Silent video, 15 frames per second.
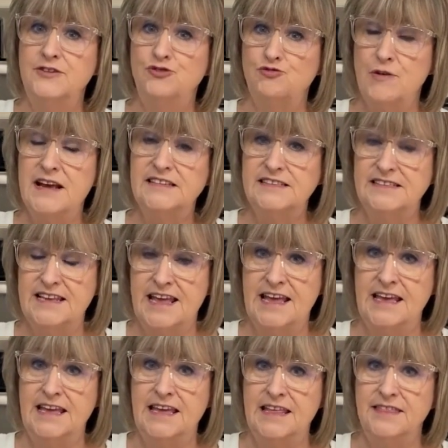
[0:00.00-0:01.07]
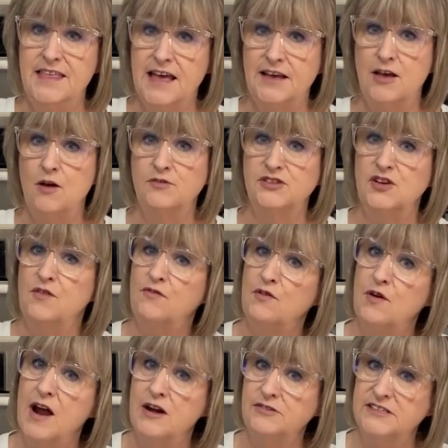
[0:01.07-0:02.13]
a dressing that goes
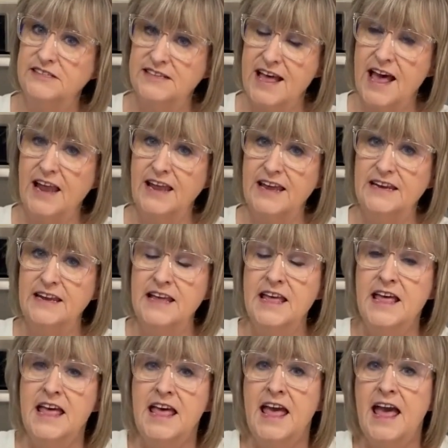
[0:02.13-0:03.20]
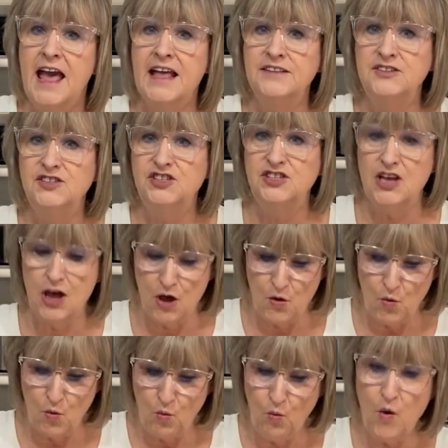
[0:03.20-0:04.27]
over our salad. And
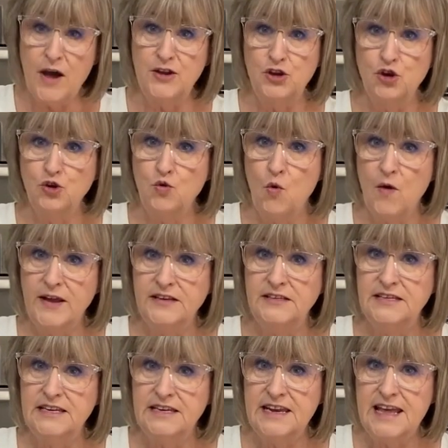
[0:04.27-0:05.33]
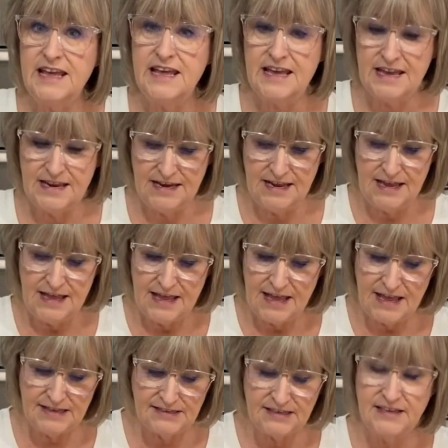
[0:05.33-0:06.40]
so what you're going to need
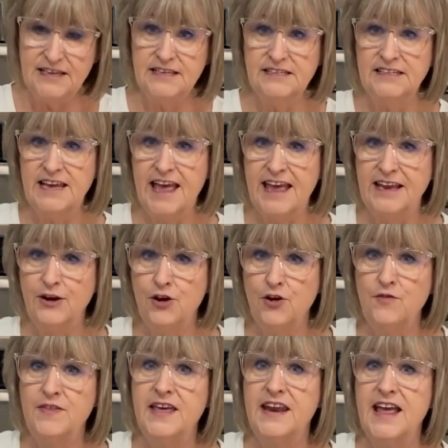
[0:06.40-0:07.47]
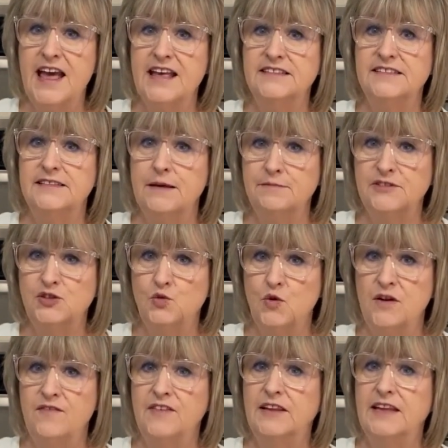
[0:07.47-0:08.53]
is a container that has some
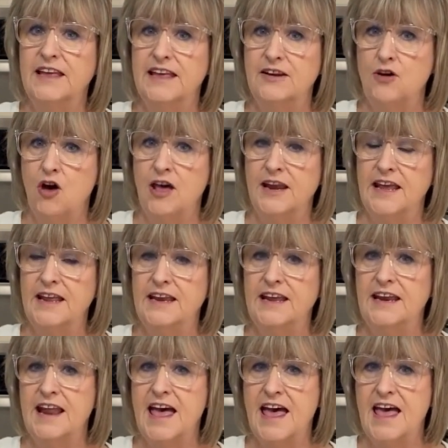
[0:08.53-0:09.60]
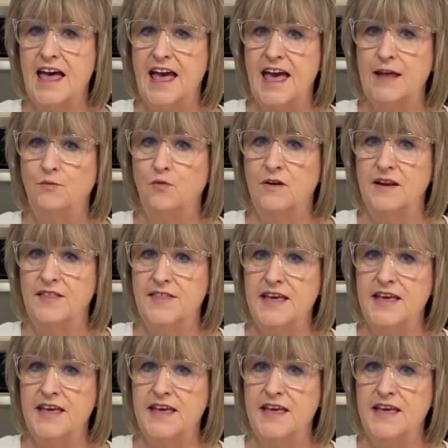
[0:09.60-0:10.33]
sort of a lid on it. And I had one of